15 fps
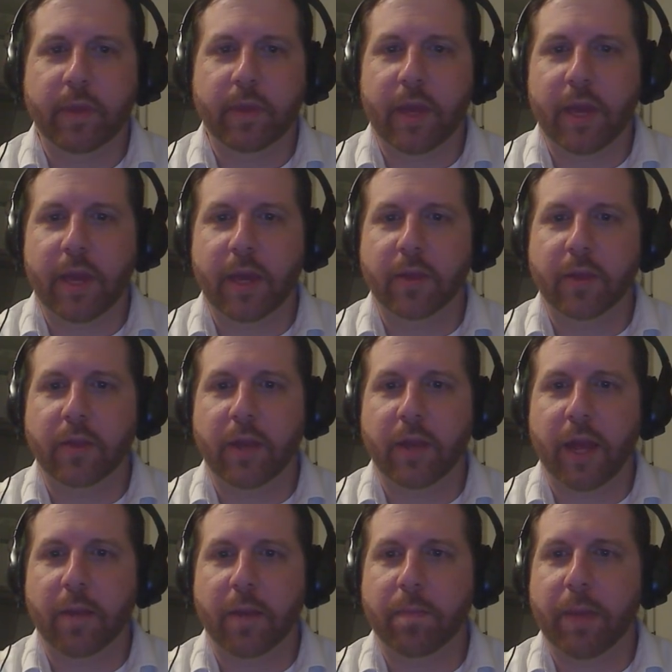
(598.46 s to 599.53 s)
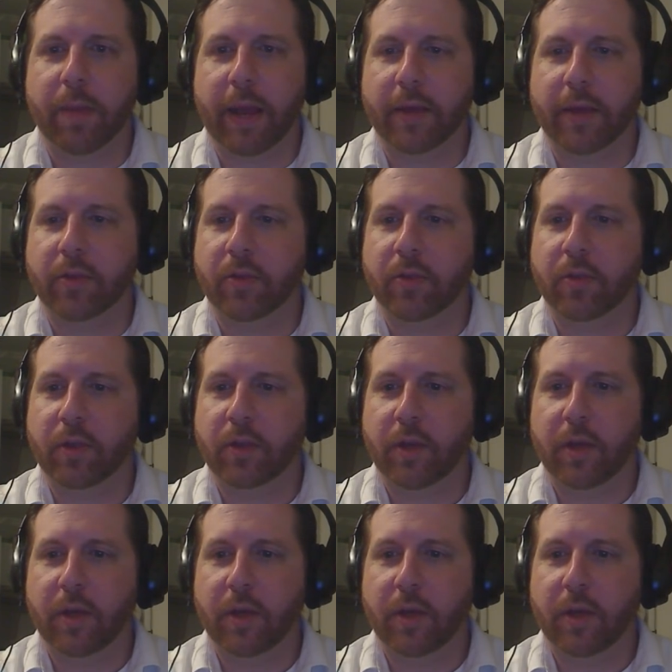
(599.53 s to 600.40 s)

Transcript: He is dead. Pass.